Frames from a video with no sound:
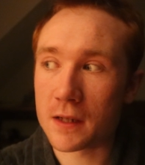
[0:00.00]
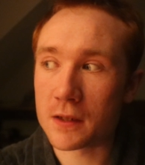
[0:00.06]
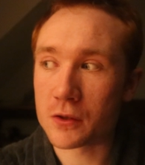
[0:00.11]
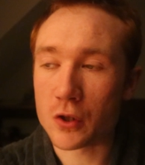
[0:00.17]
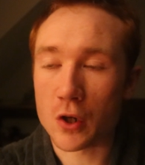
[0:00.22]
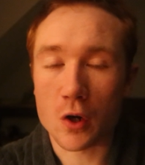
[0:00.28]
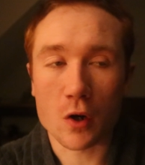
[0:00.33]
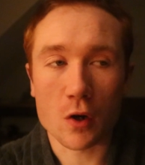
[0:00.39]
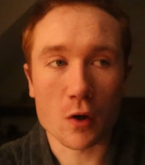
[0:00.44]
a
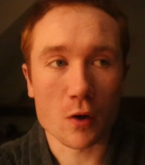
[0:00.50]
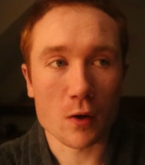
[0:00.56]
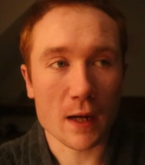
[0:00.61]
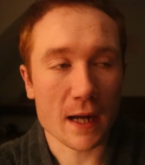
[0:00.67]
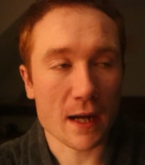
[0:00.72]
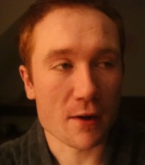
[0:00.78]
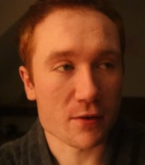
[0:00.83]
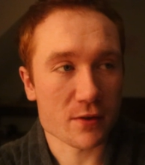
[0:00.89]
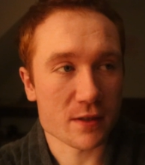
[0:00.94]
doll
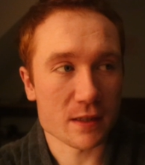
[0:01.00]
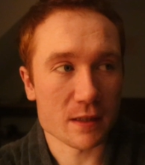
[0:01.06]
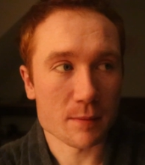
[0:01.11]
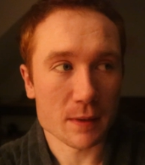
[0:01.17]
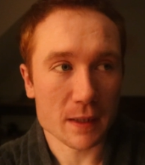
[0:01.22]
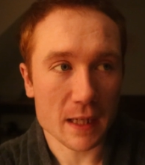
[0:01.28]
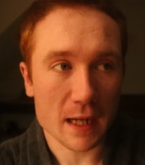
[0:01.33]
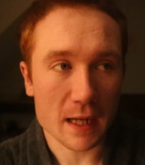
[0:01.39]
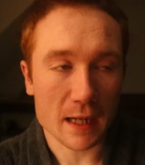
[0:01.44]
house in the
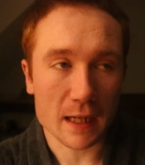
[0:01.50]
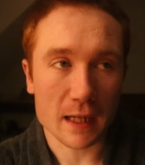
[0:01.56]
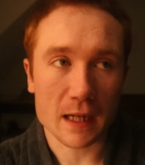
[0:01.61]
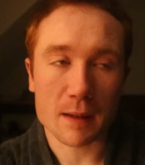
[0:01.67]
beginning,